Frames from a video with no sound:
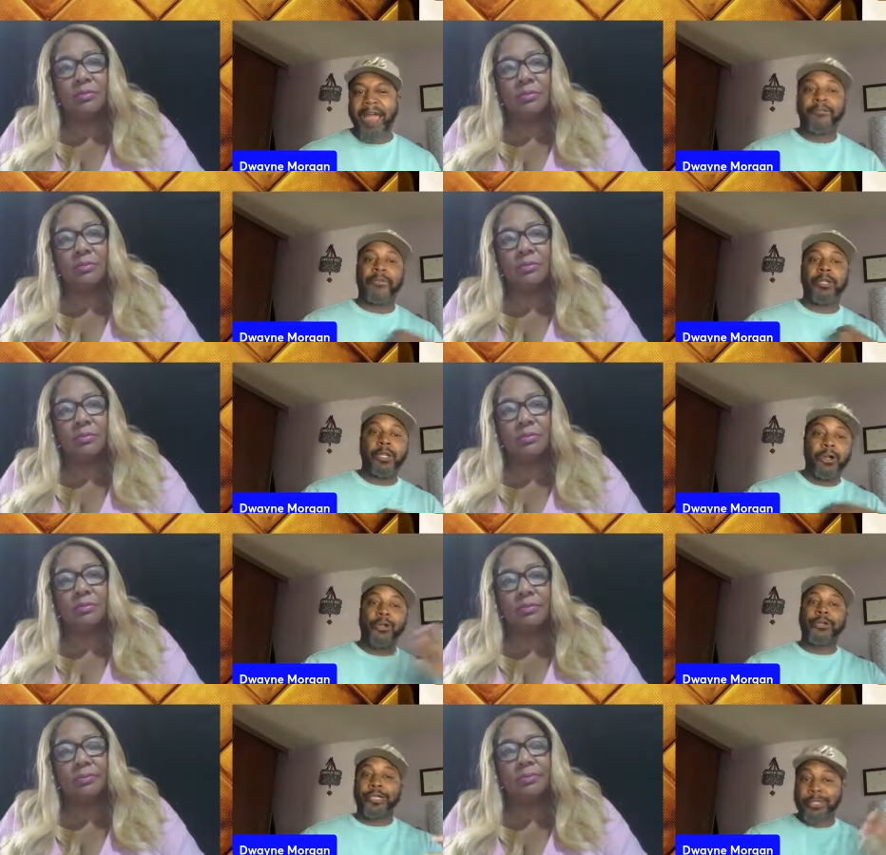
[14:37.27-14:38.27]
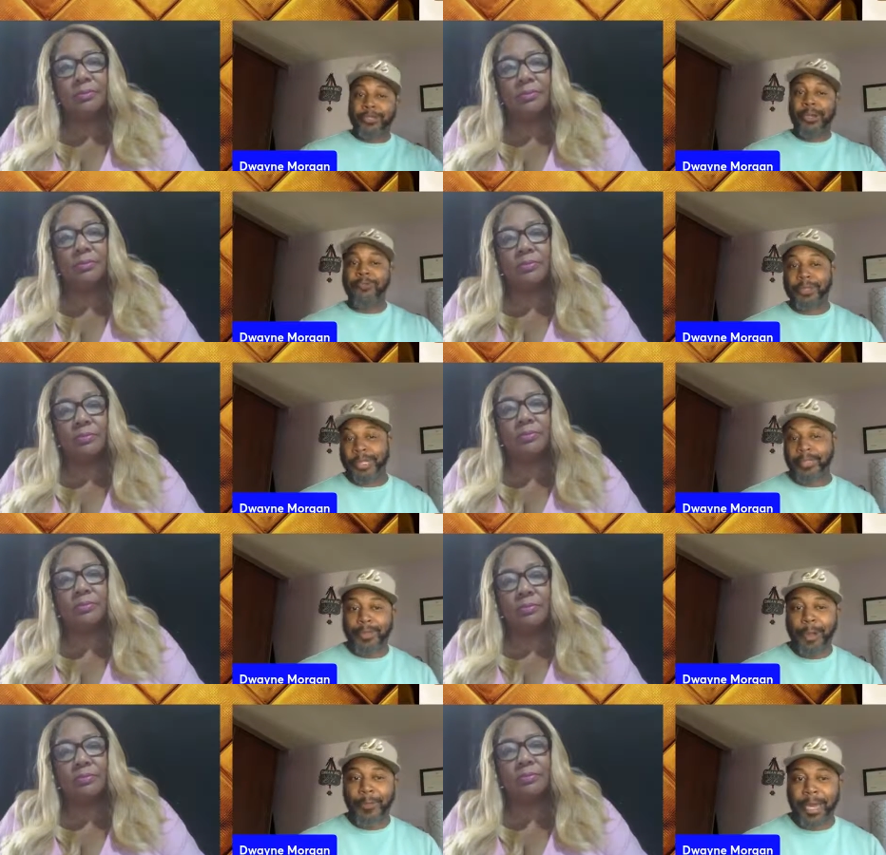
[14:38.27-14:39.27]
Speaker 1: I've learned and discovered
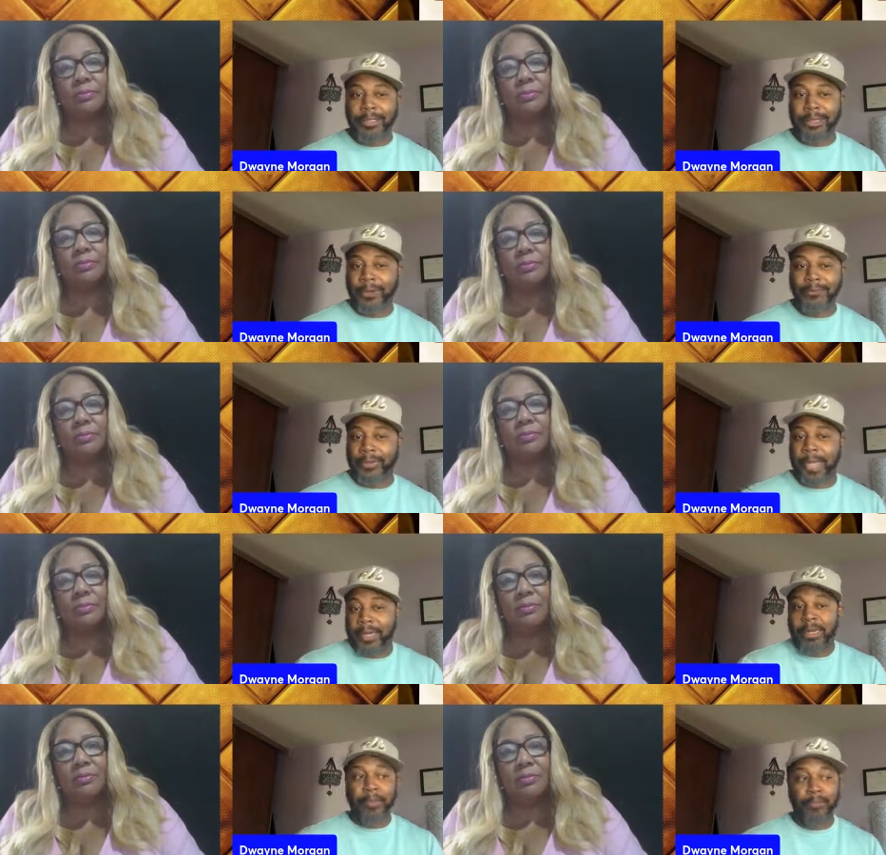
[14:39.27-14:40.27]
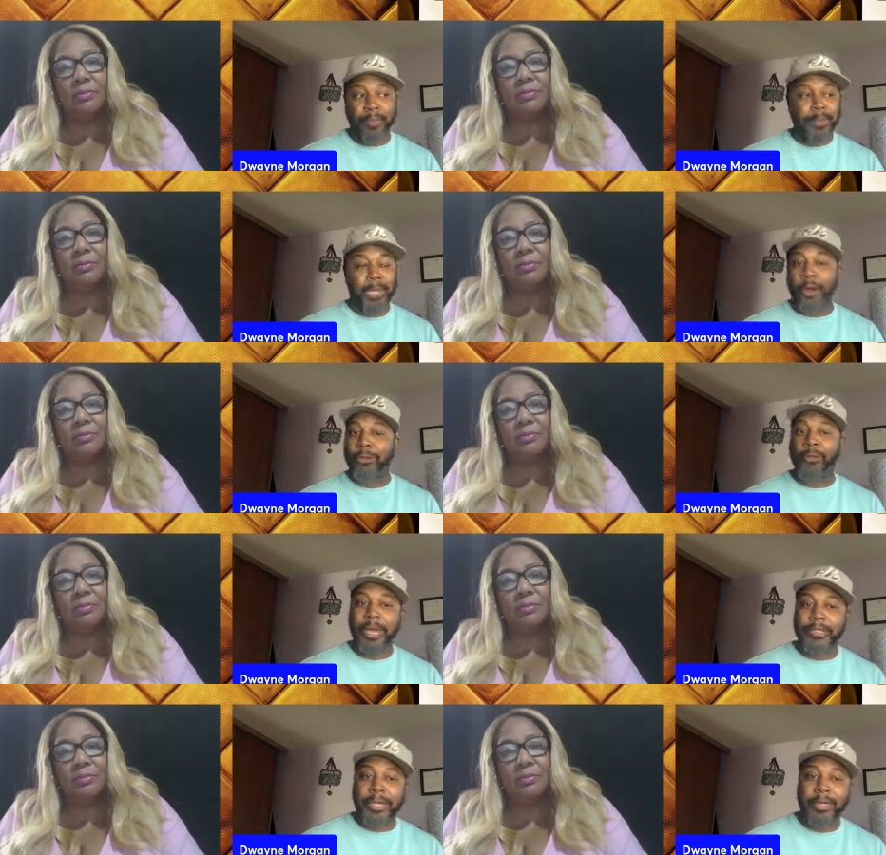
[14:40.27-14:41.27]
things about myself that maybe
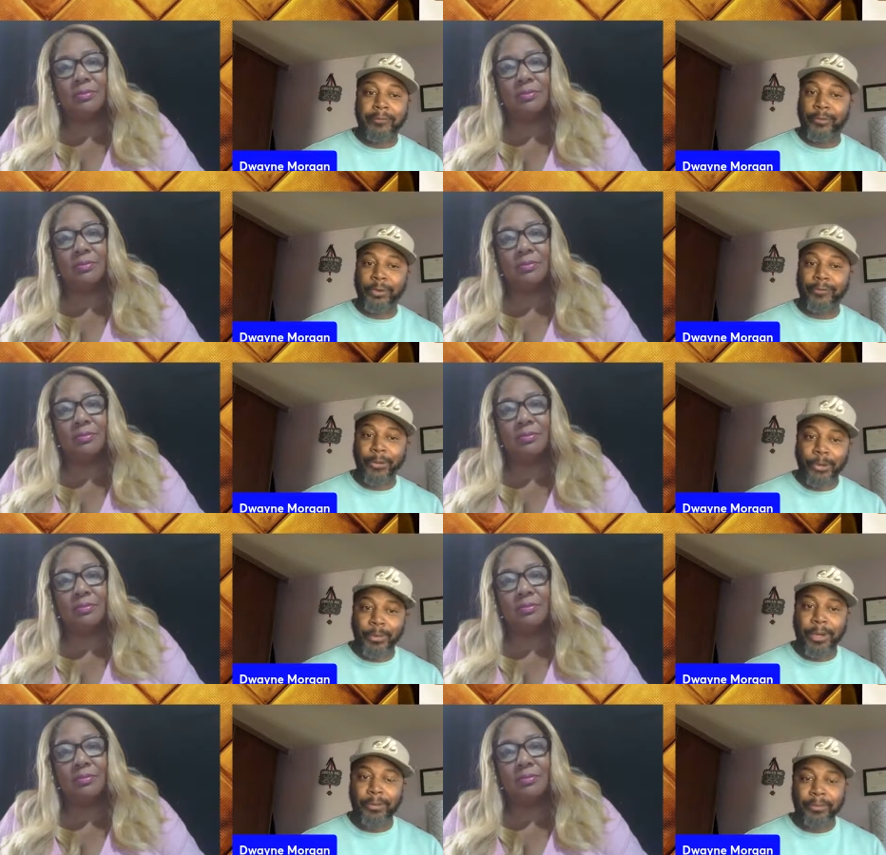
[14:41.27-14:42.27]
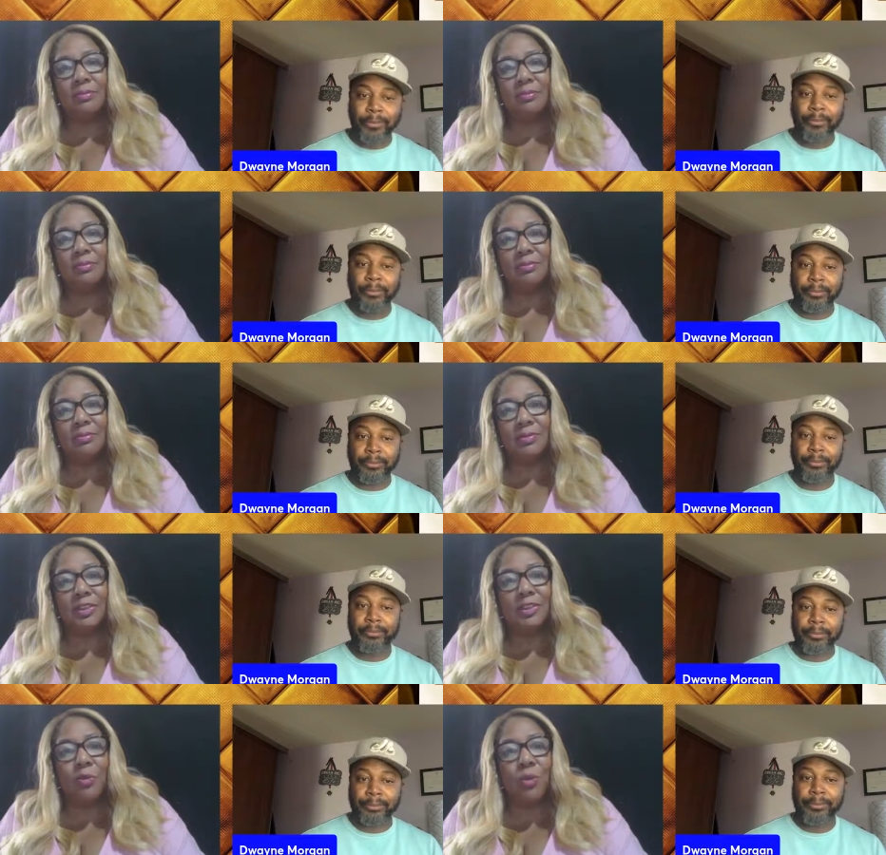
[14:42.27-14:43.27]
otherwise I'd never would have known about.
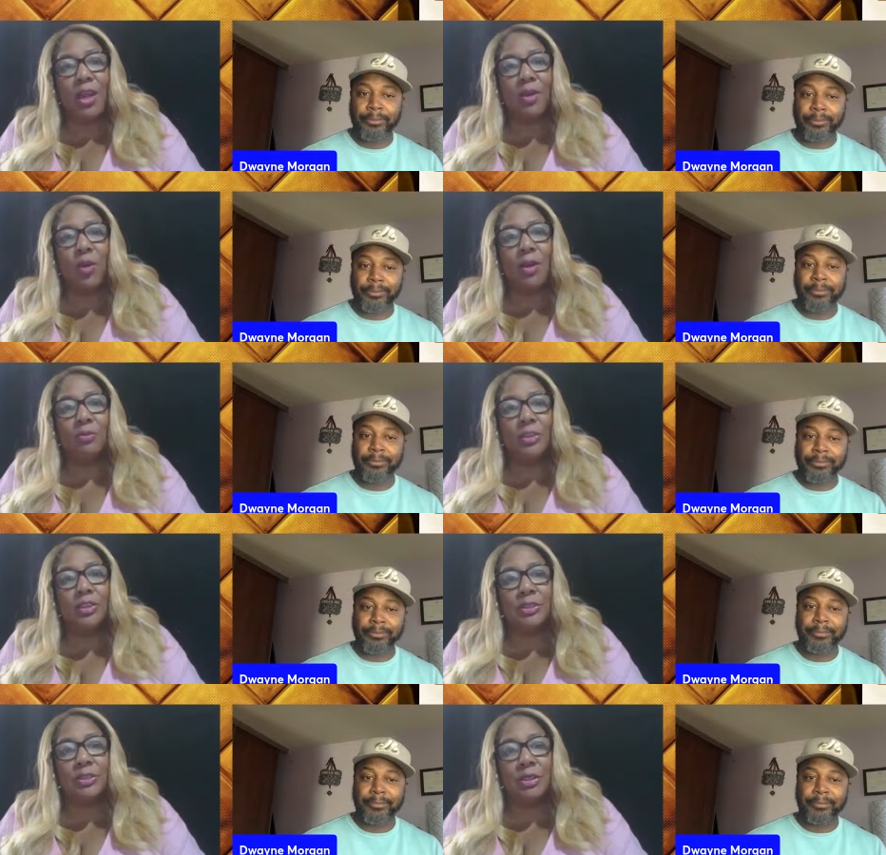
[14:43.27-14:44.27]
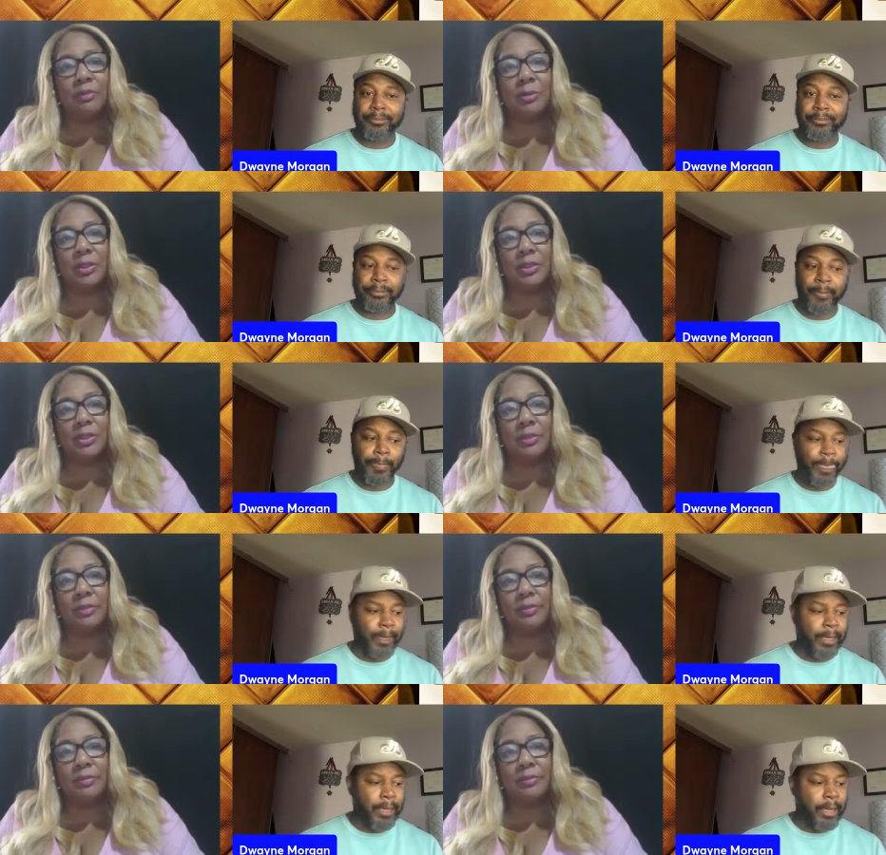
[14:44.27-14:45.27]
Speaker 2: It's like what? What did you discover about
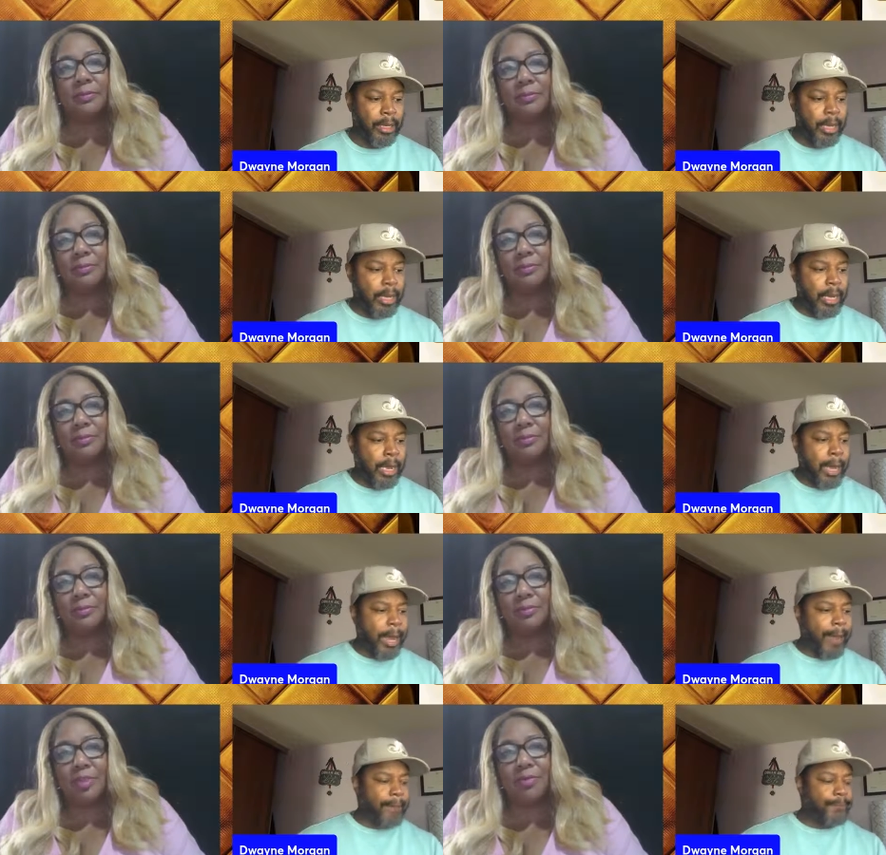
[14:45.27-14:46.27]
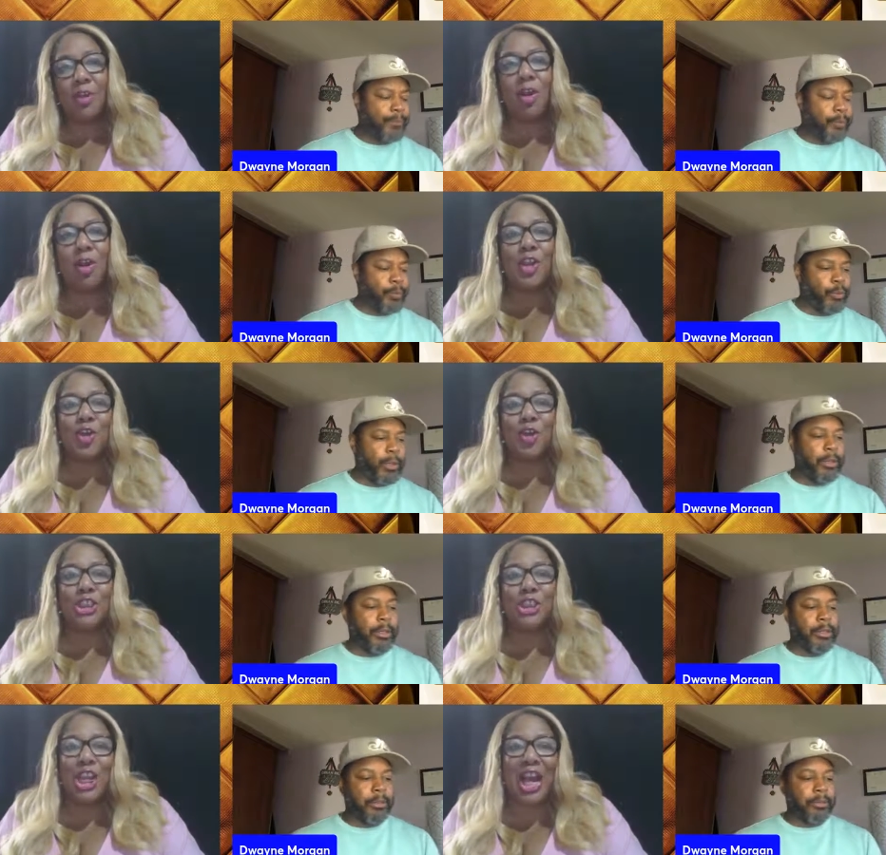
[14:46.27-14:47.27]
yourself? Um, we already know
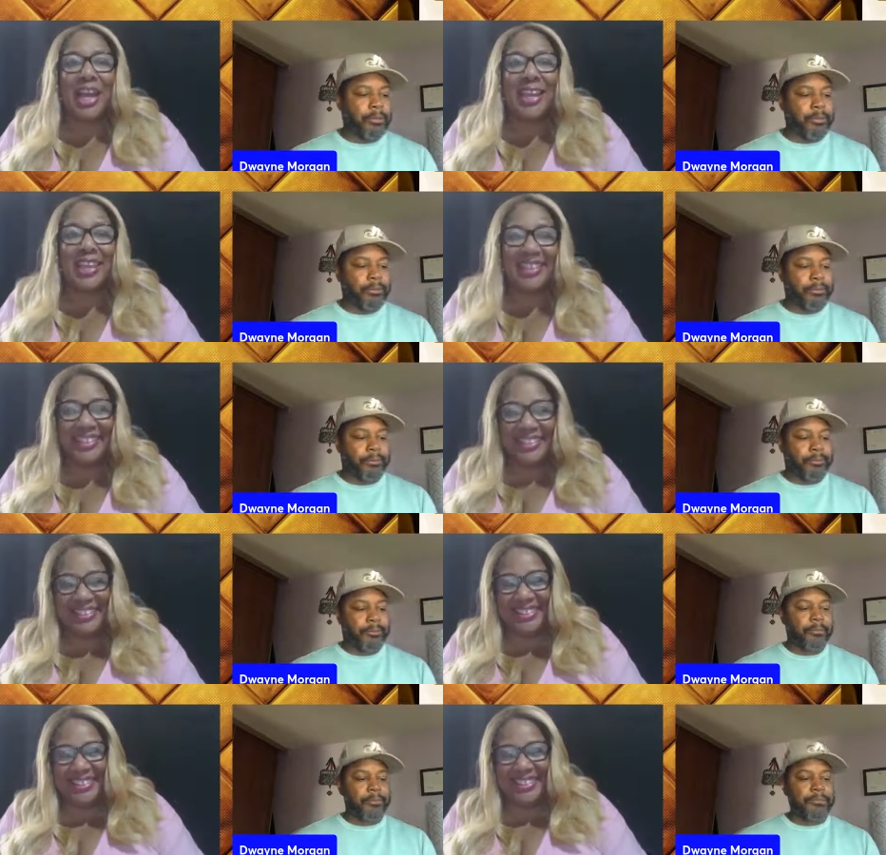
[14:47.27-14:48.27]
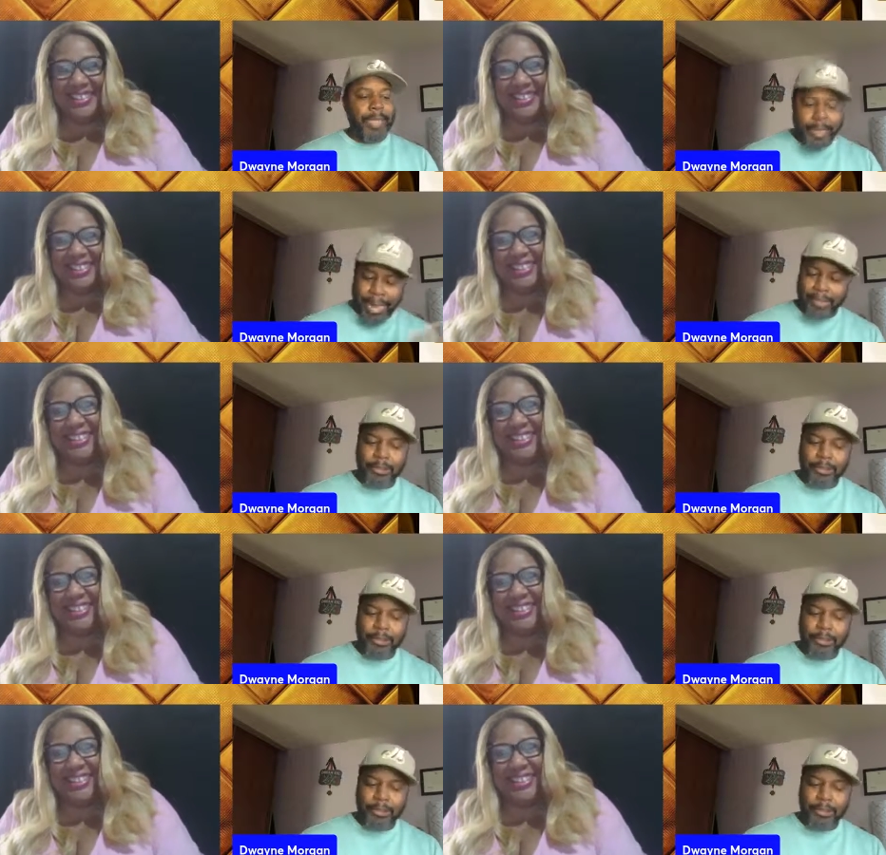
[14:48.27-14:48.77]
you're shy. Yeah,